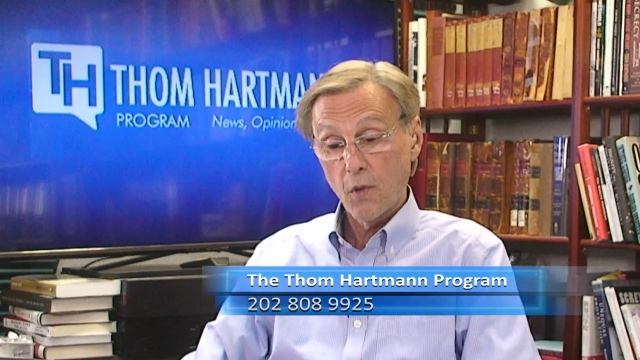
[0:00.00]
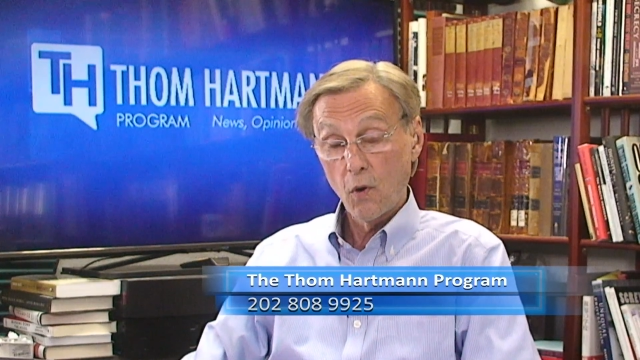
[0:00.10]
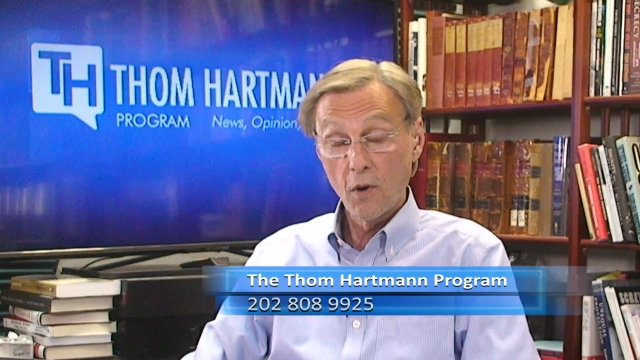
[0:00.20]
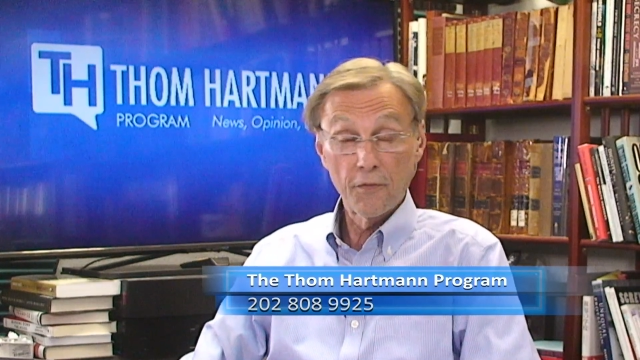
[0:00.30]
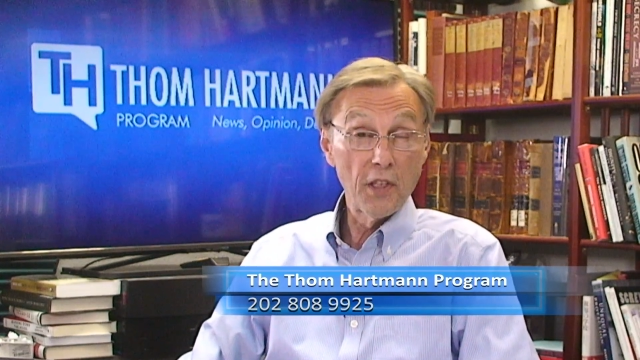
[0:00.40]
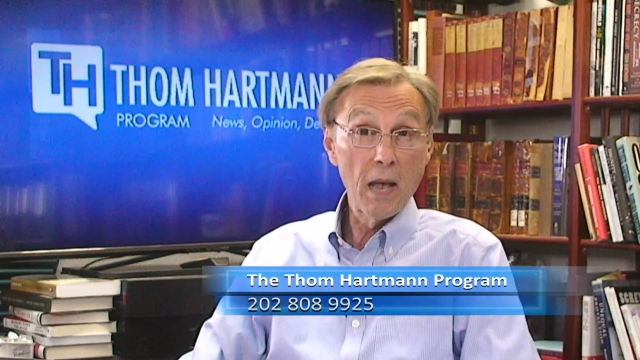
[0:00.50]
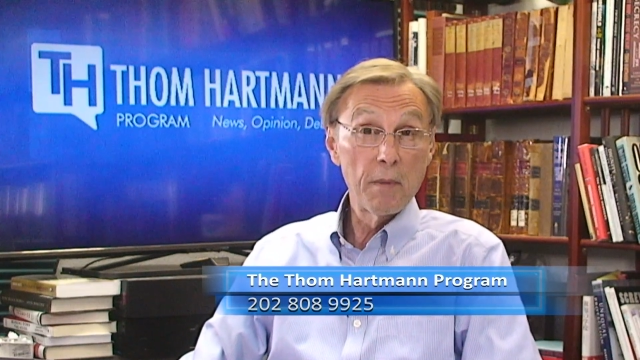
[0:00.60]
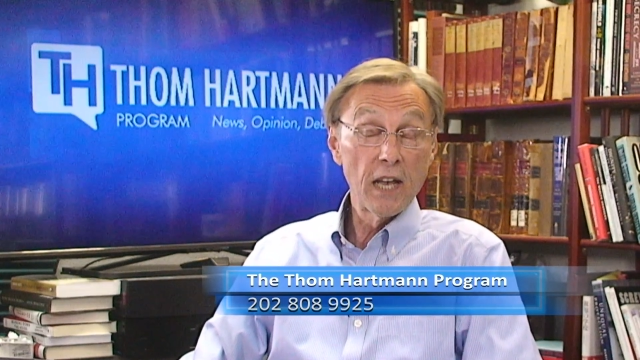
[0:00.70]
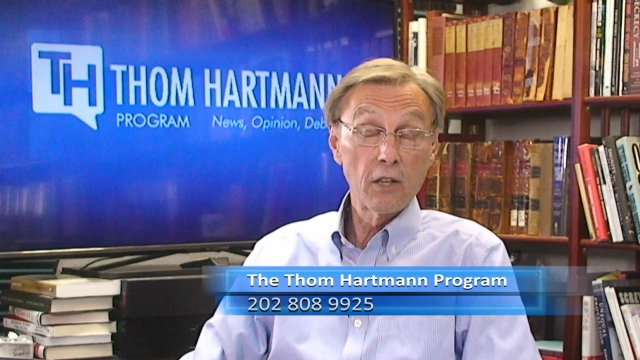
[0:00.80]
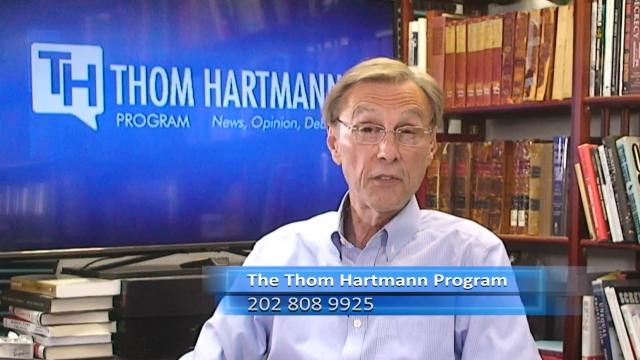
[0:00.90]
or for that
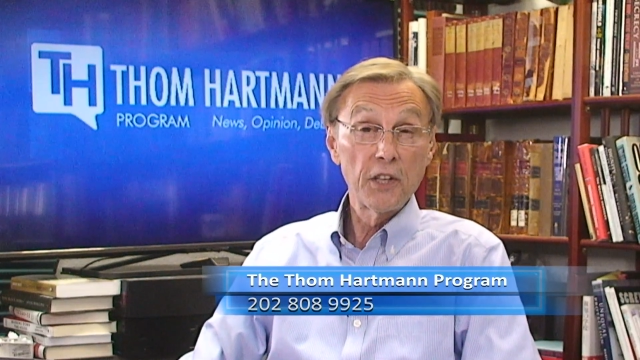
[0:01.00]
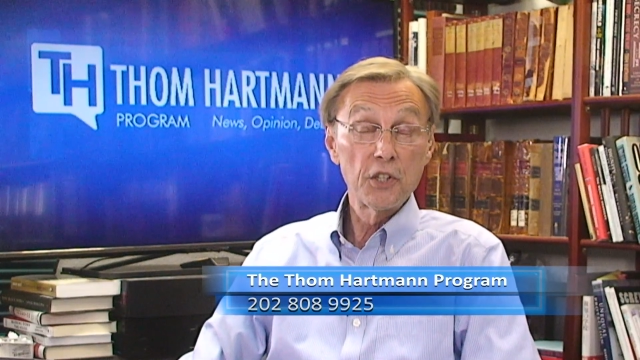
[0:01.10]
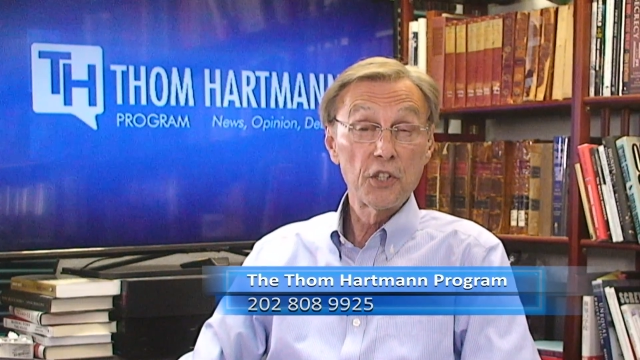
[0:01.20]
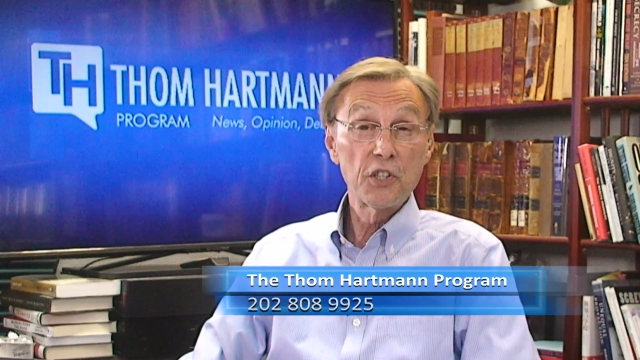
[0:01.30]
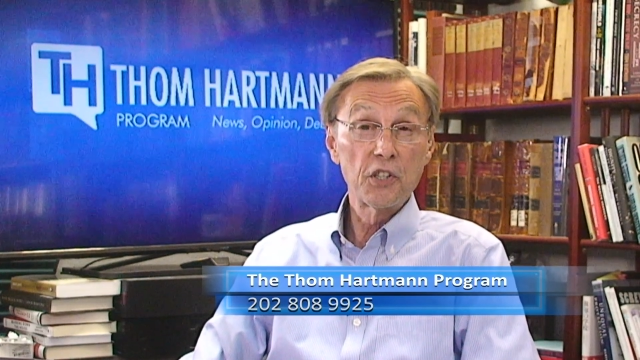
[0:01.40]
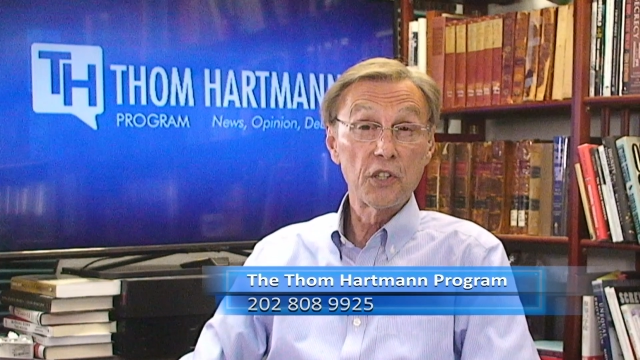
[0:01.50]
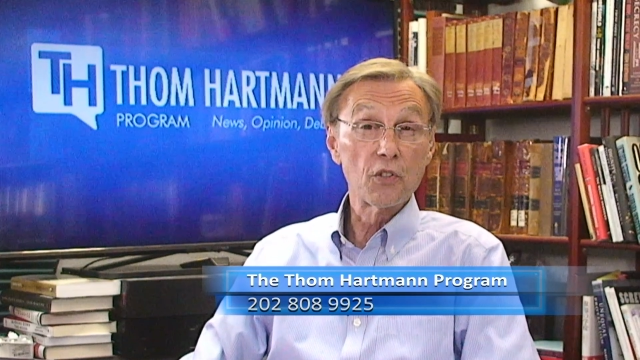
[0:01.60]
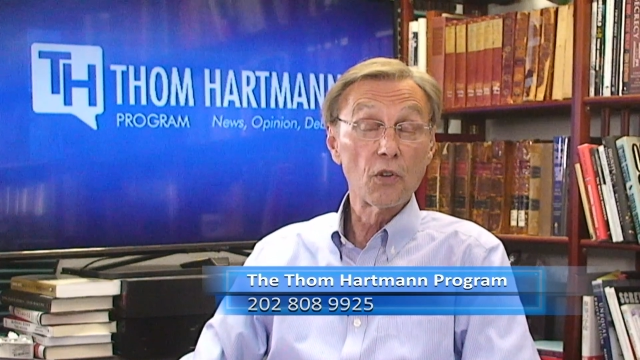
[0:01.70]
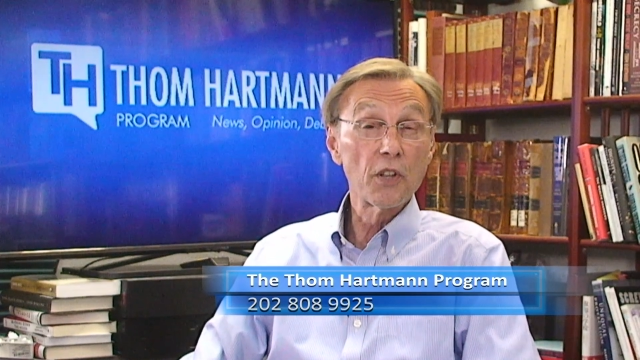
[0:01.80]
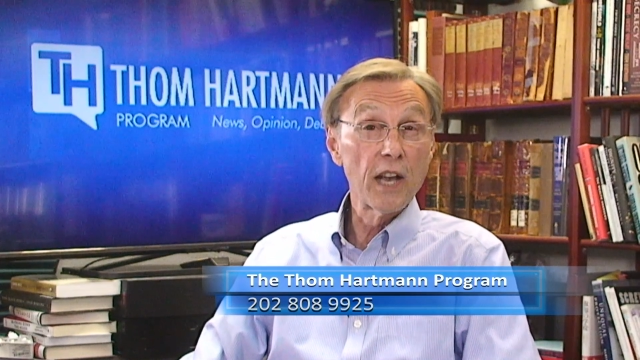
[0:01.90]
matter, if they just seize
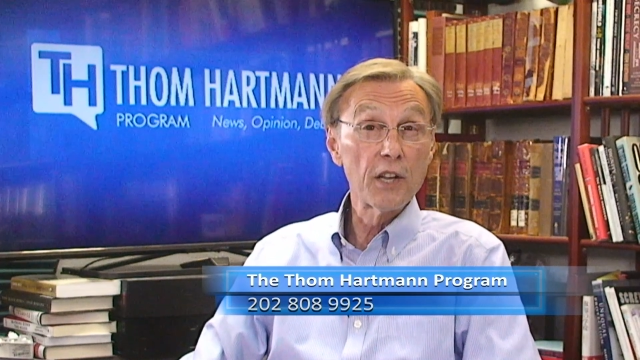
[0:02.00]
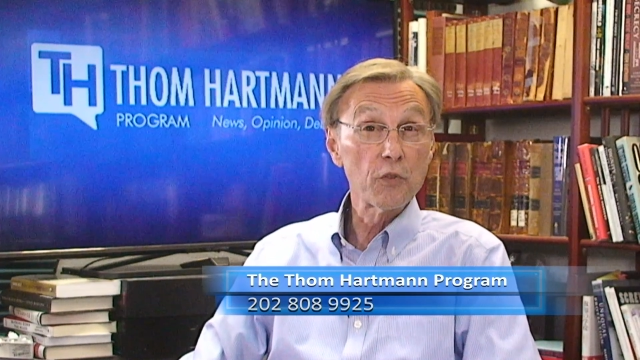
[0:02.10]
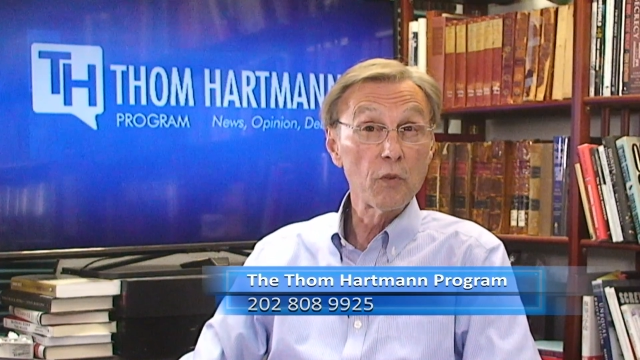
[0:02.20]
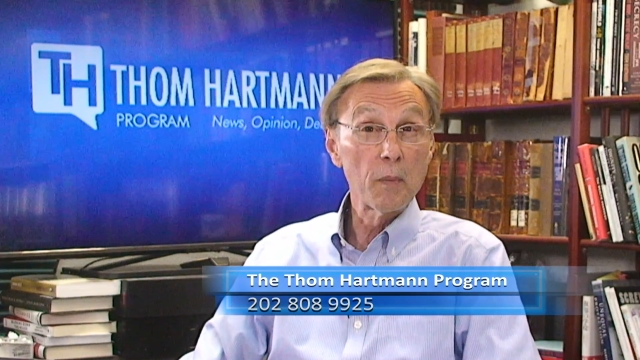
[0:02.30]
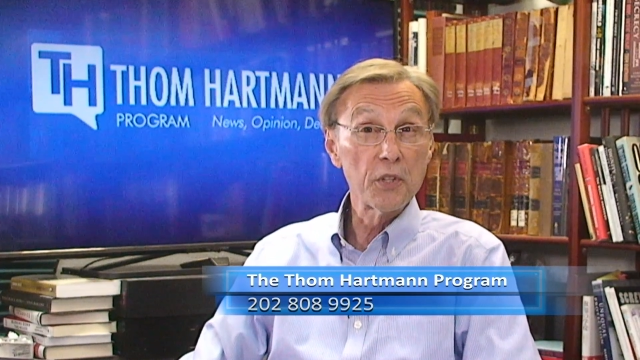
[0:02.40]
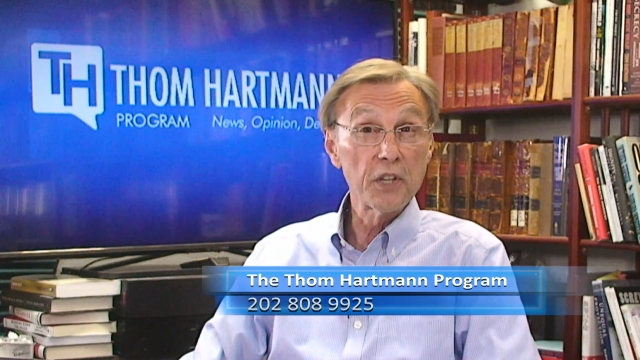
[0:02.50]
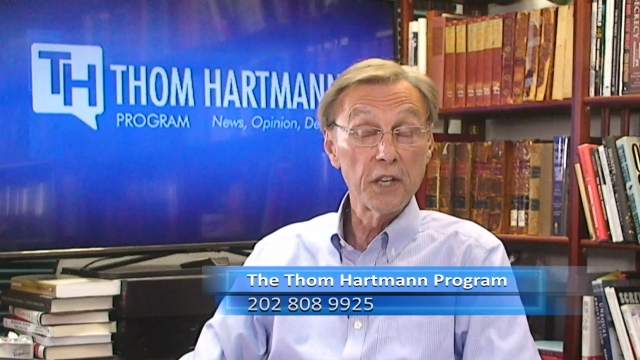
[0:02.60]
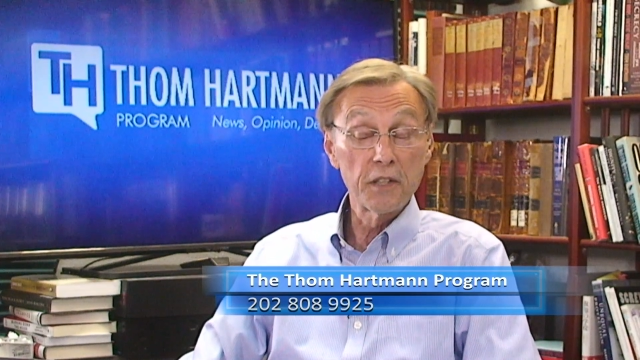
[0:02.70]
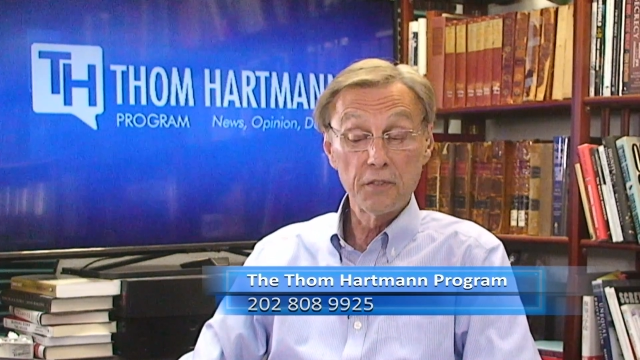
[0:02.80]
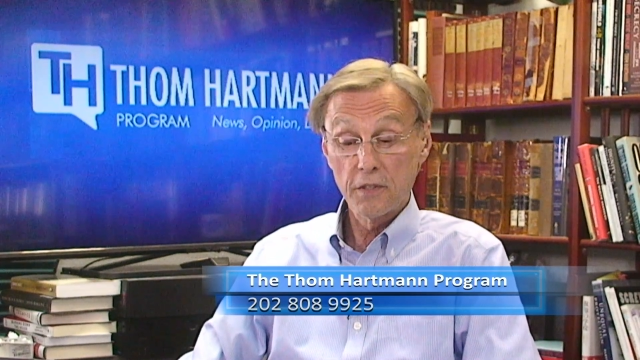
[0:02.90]
control of the House of
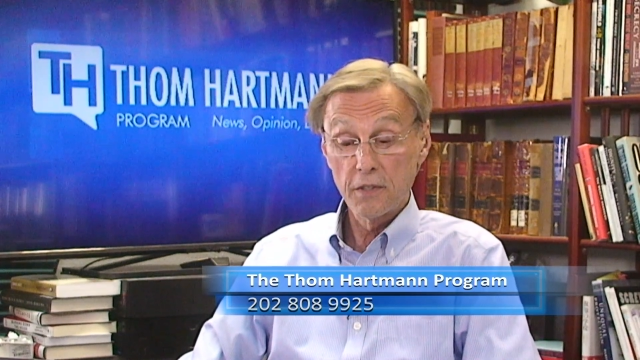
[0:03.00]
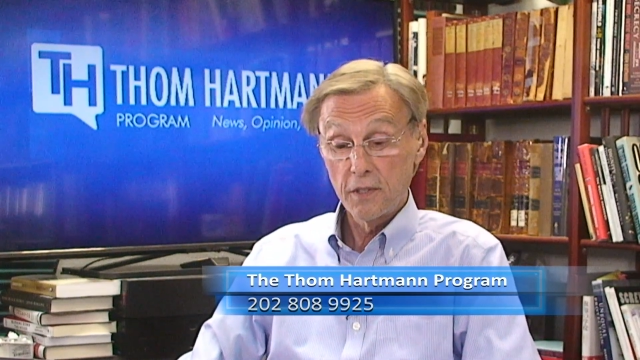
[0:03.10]
Representatives.